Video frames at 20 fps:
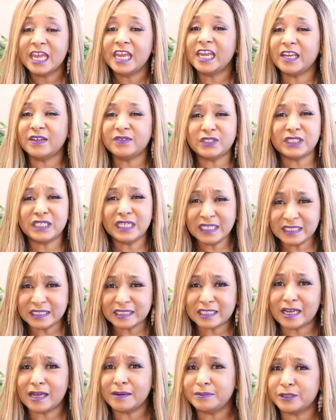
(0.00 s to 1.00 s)
If she
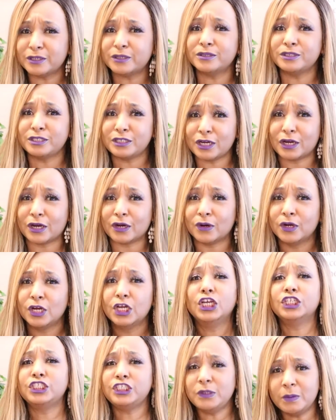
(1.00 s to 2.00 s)
stubbed her toe,
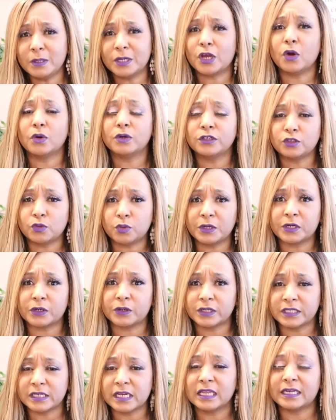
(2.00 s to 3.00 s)
she would go to
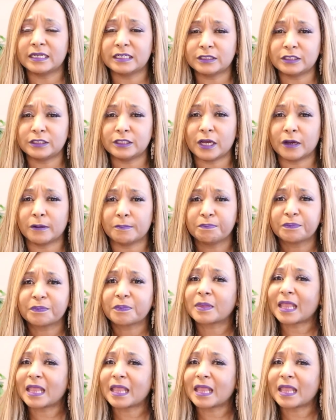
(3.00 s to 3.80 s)
Twitter and let us know.